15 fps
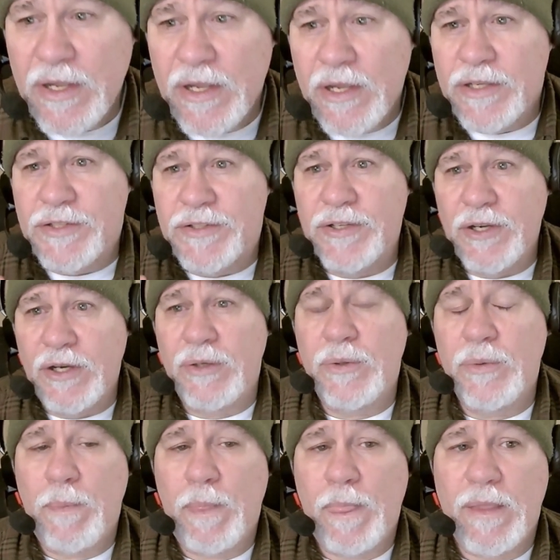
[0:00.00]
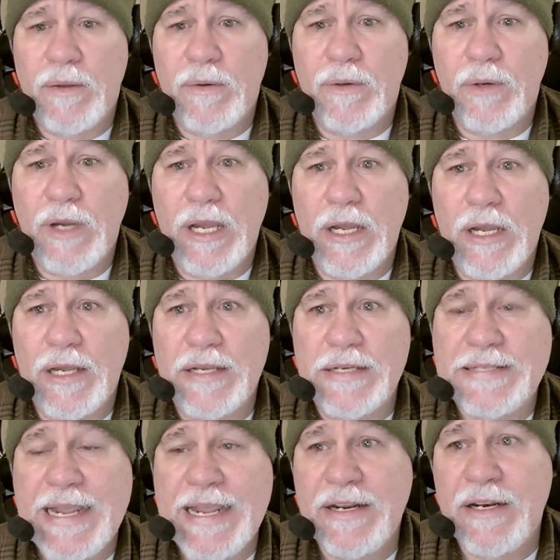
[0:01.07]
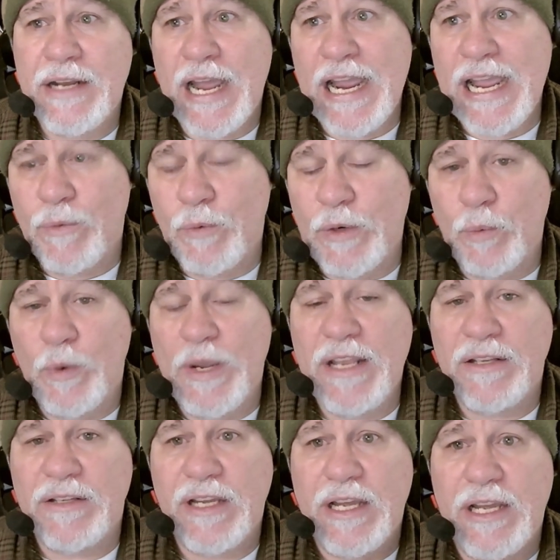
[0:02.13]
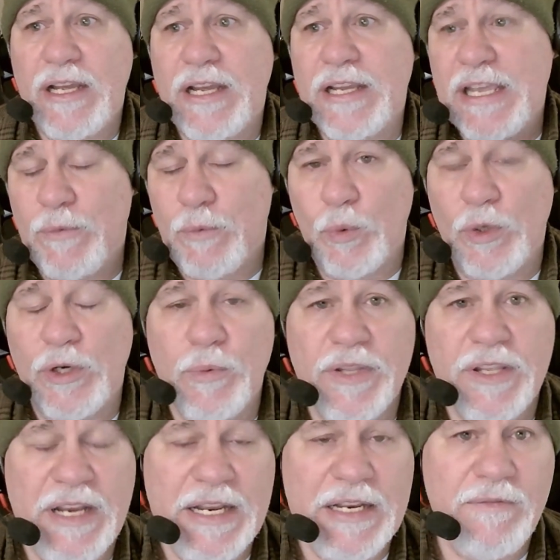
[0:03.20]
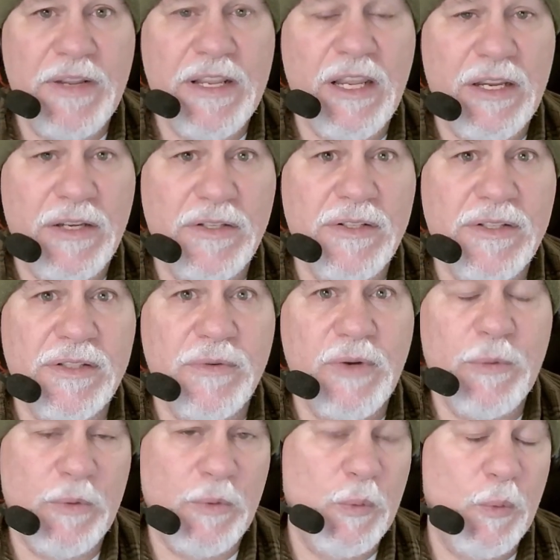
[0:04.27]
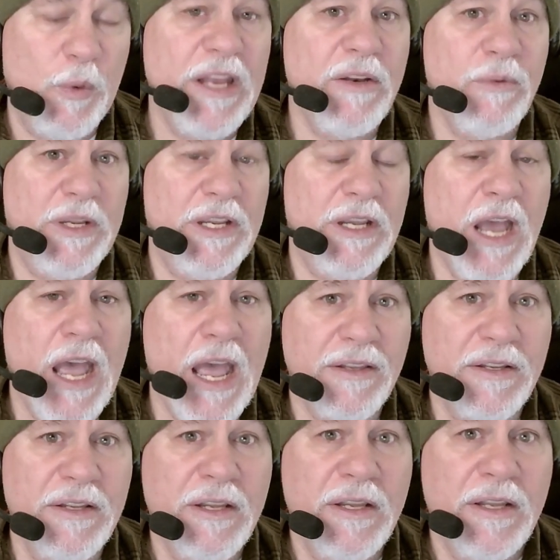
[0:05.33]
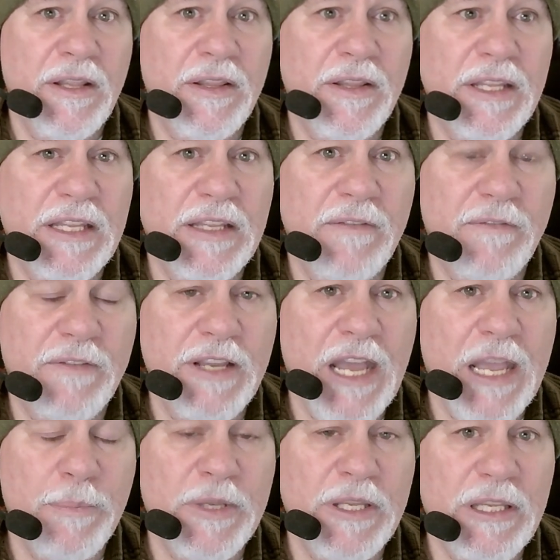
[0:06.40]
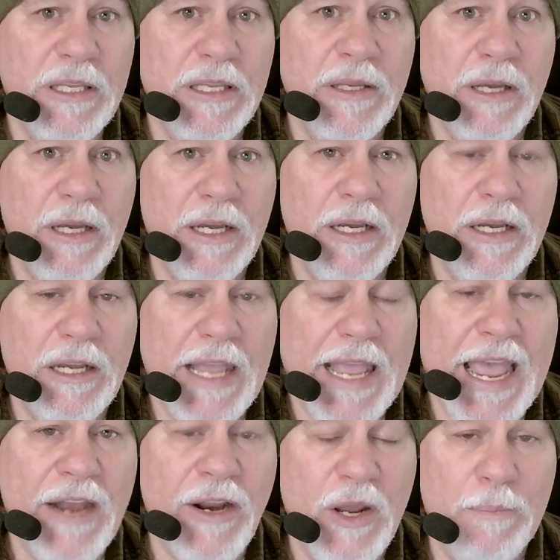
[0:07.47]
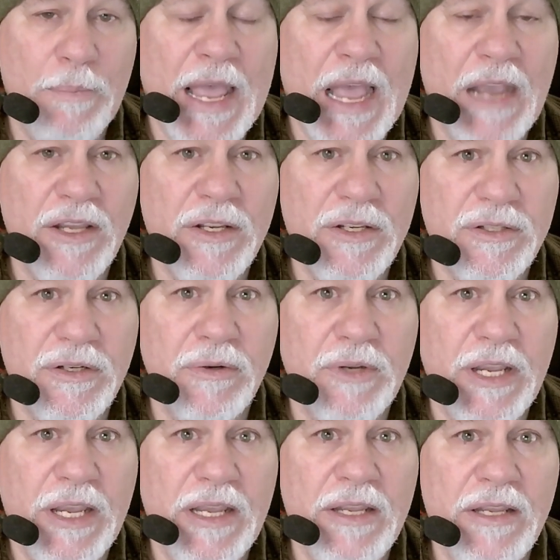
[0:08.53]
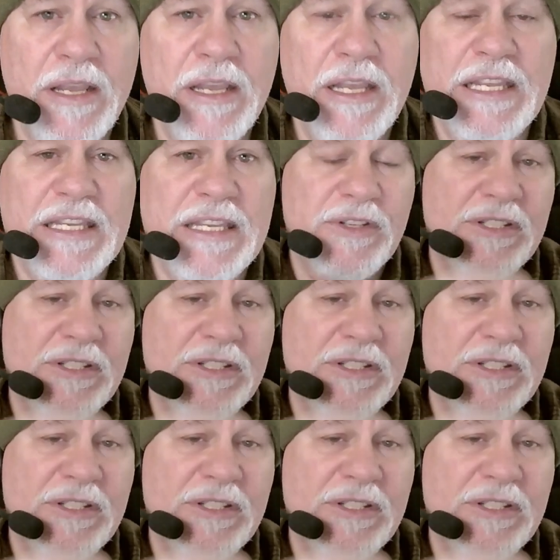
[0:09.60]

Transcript: So Dana and I, we went, again, we're working with Canadian Vacations. And when we went, we got the VIP add-on package, okay? It gives us